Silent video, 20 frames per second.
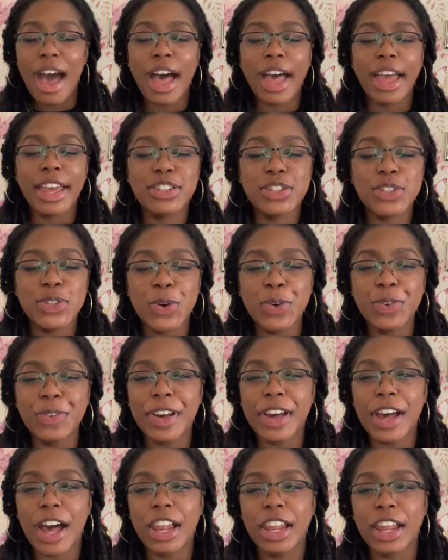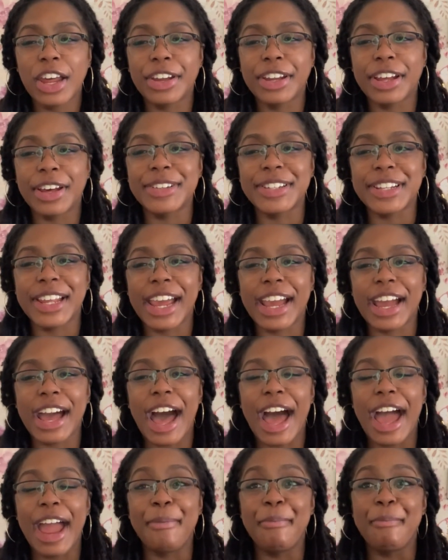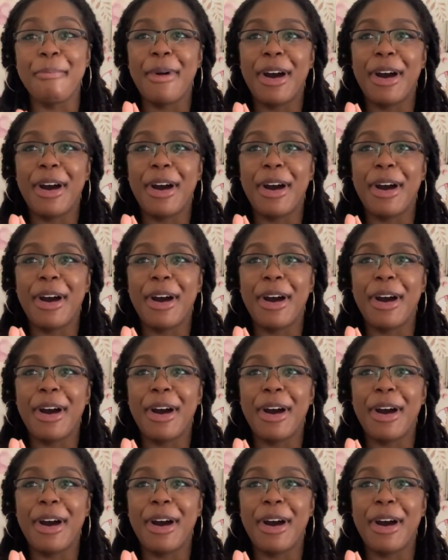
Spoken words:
I saw the color and I was like, I